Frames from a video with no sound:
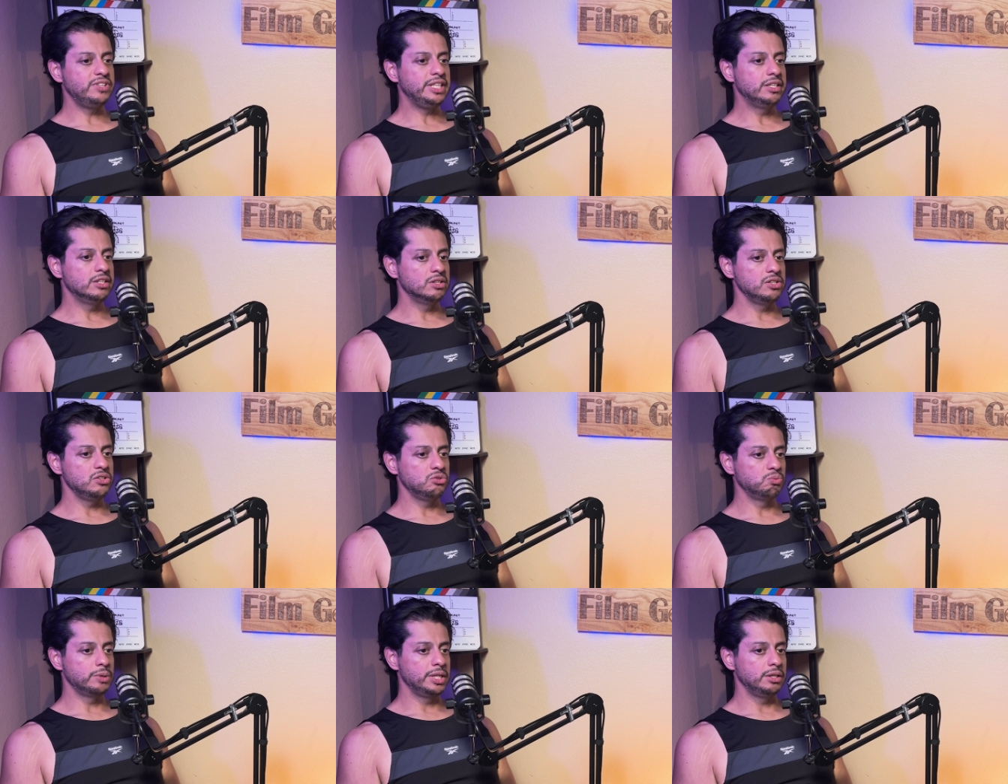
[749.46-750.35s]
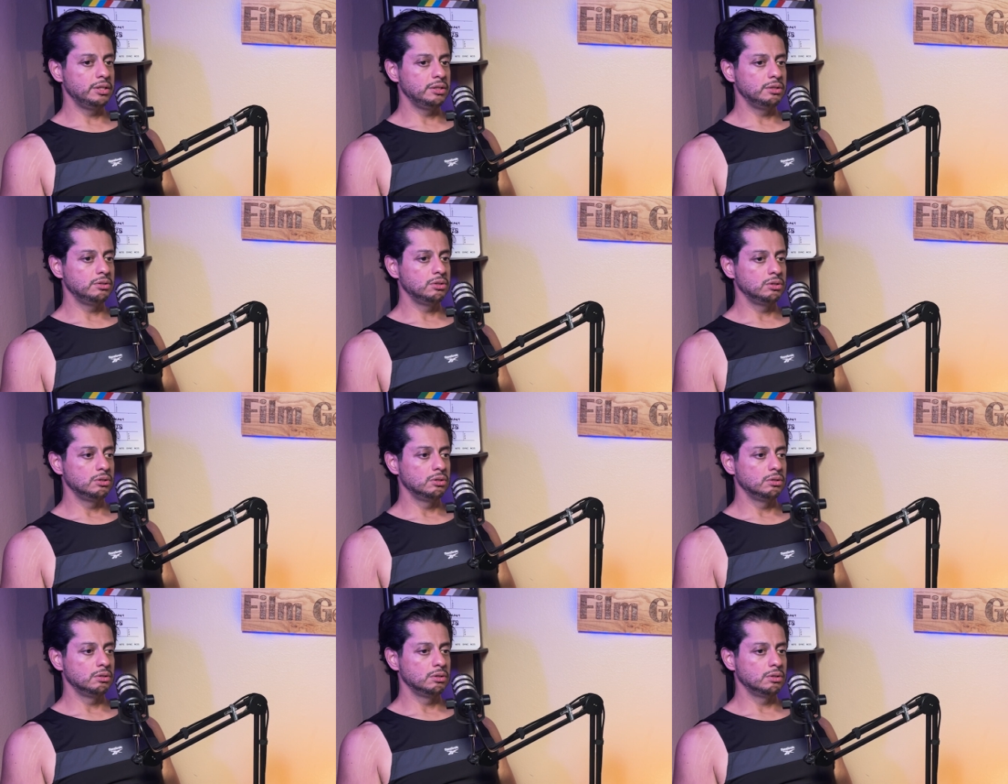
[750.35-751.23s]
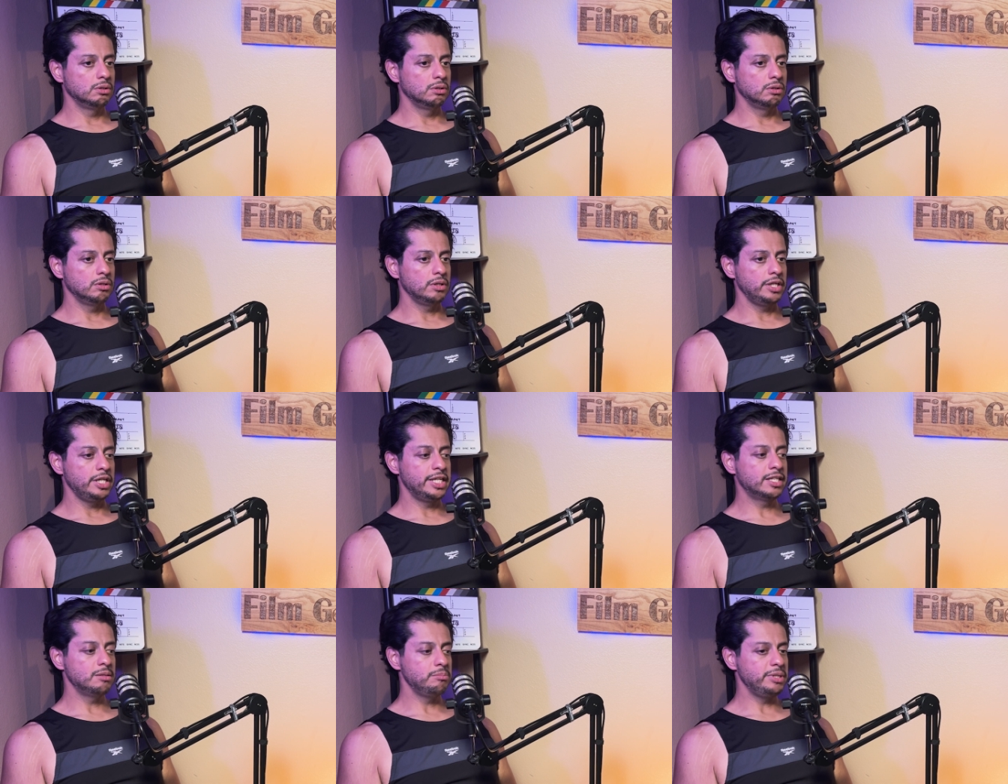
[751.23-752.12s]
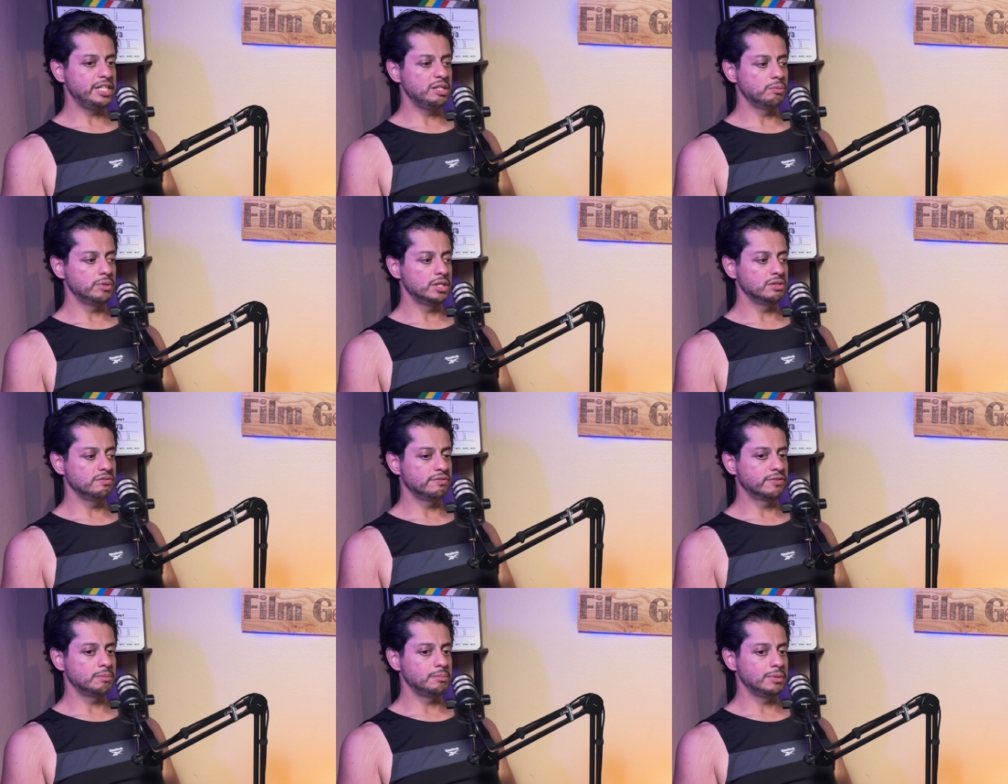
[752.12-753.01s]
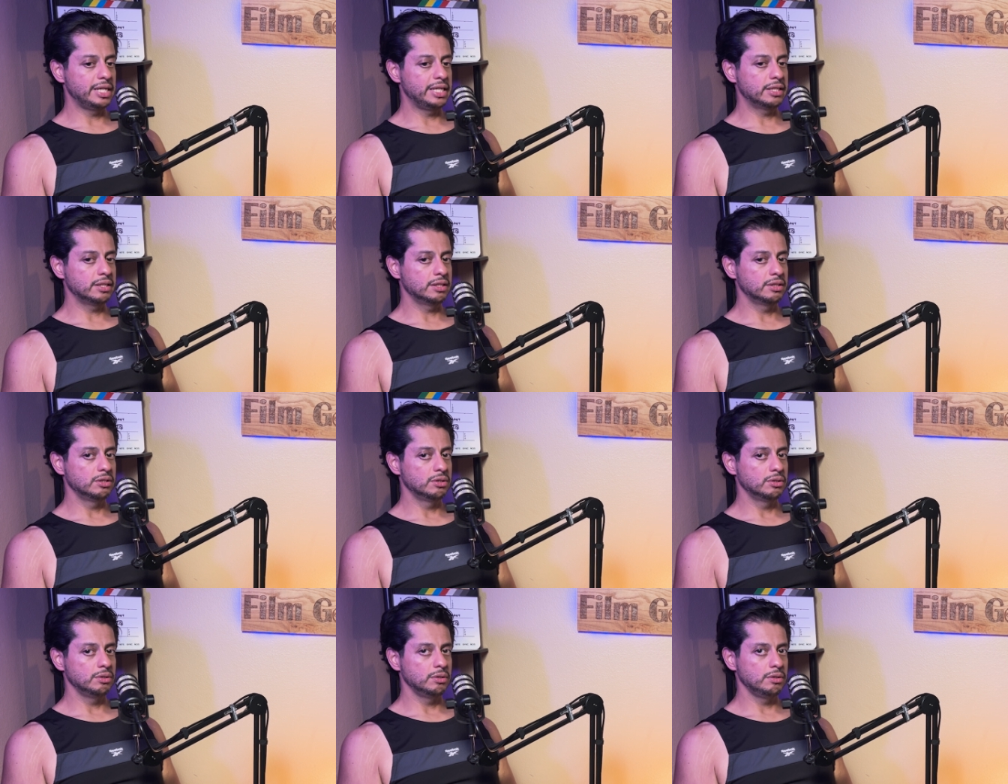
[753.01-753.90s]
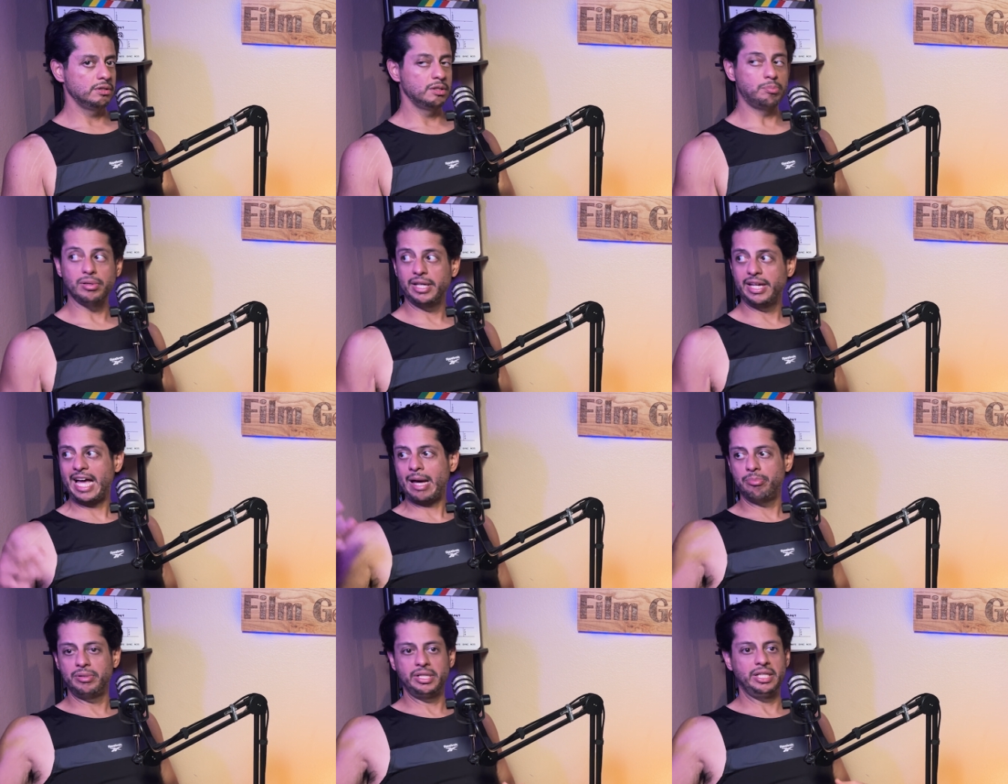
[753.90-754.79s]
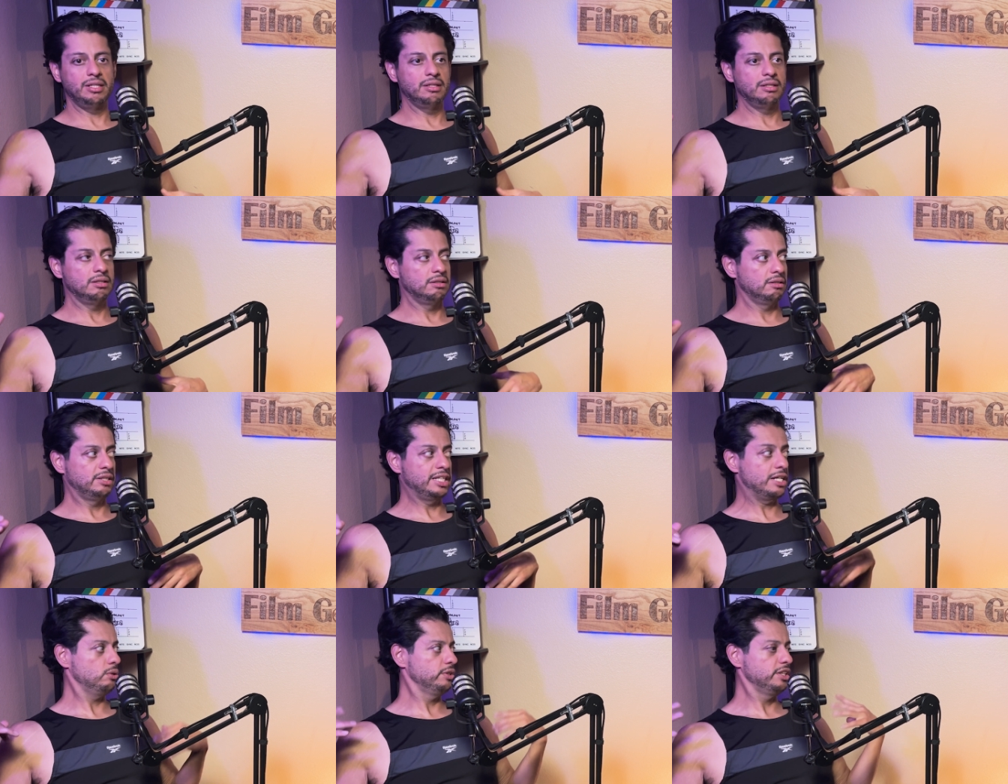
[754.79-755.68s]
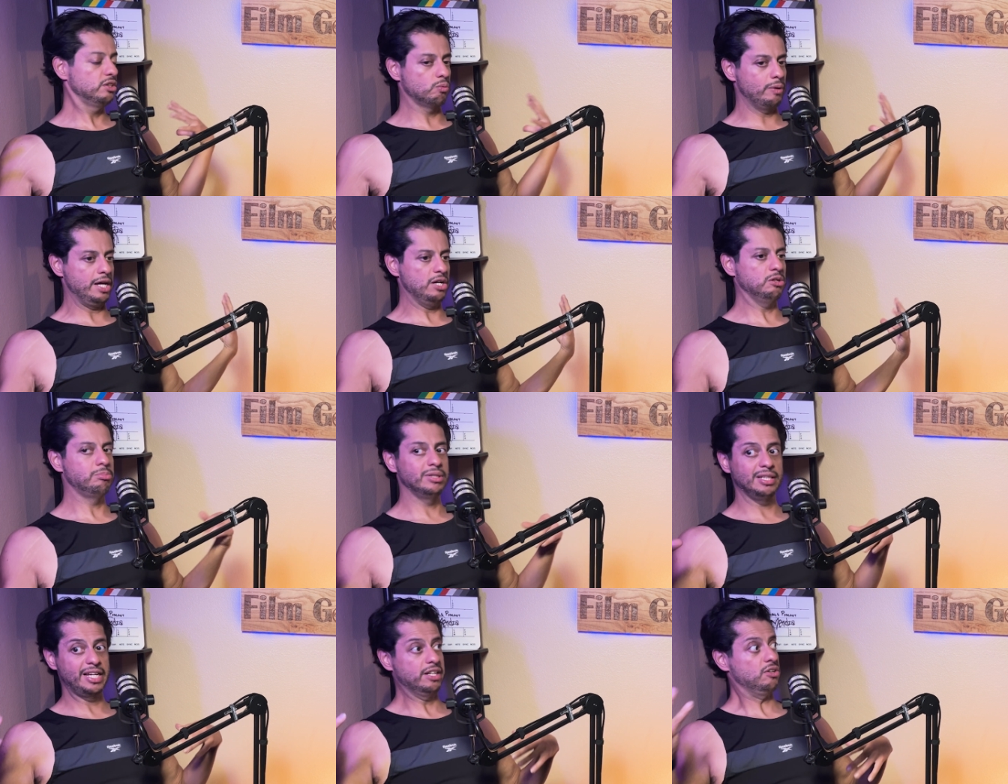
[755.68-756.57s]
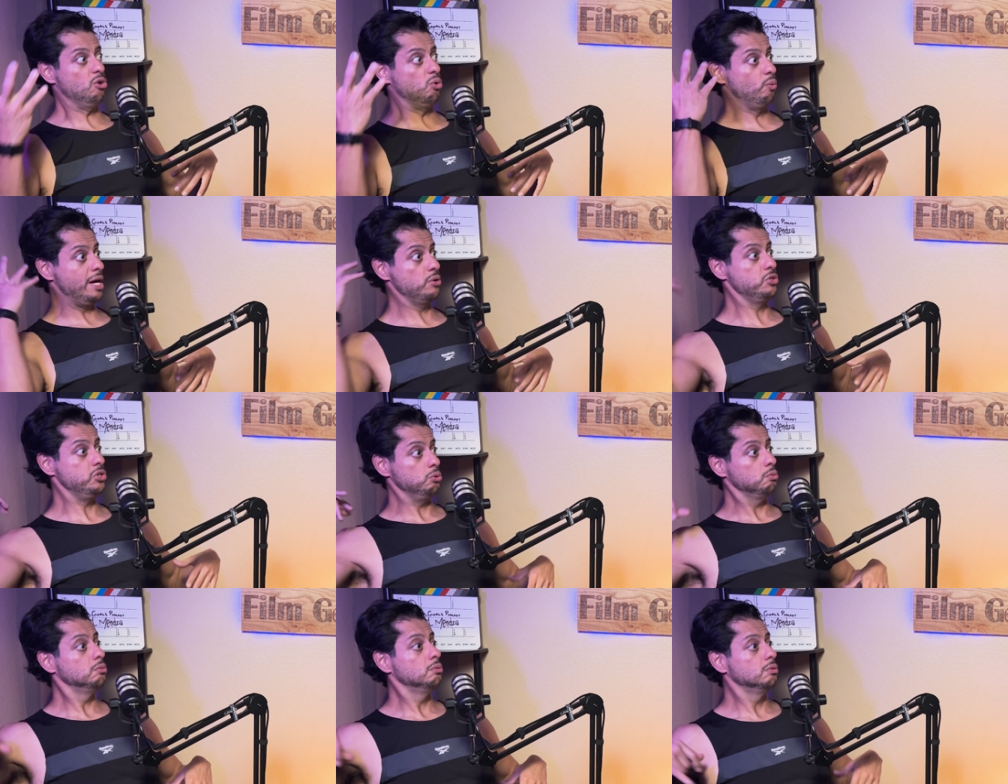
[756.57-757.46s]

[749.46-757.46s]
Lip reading: theater is when it can be anywhere from like the play happening not only in a round, but like around you.